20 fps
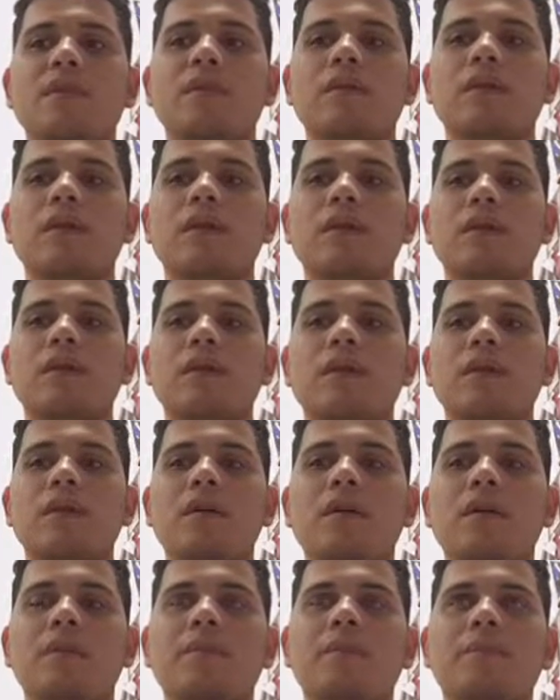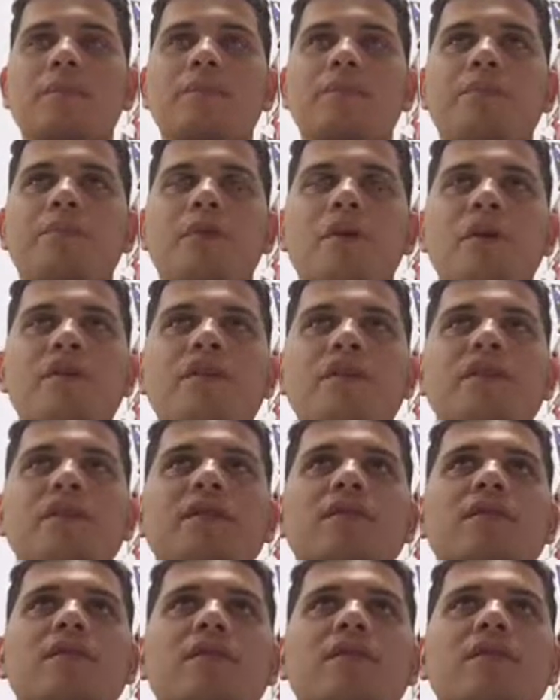the
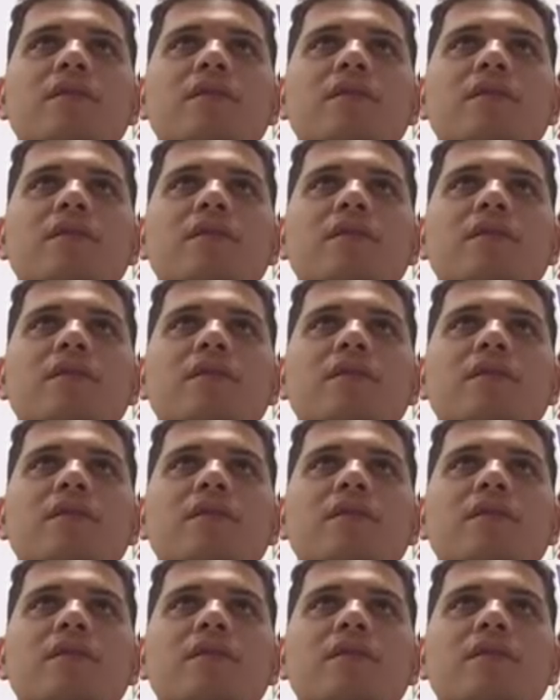project,